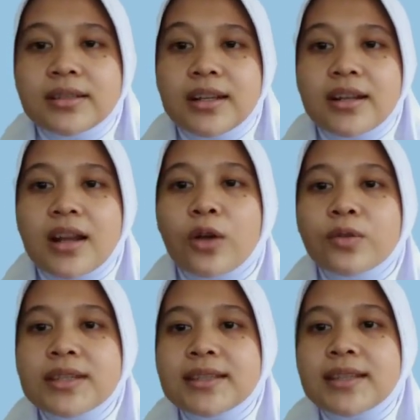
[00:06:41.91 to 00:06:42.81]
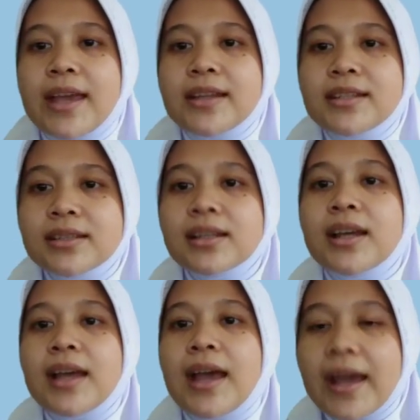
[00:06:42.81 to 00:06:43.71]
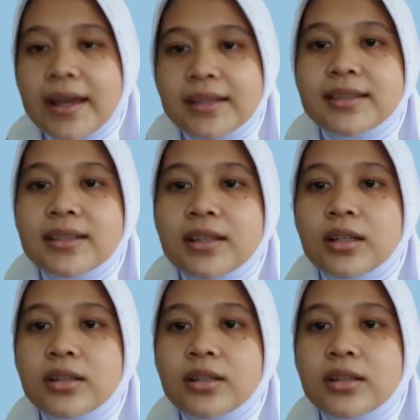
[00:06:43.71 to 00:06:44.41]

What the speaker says: The noun is added as.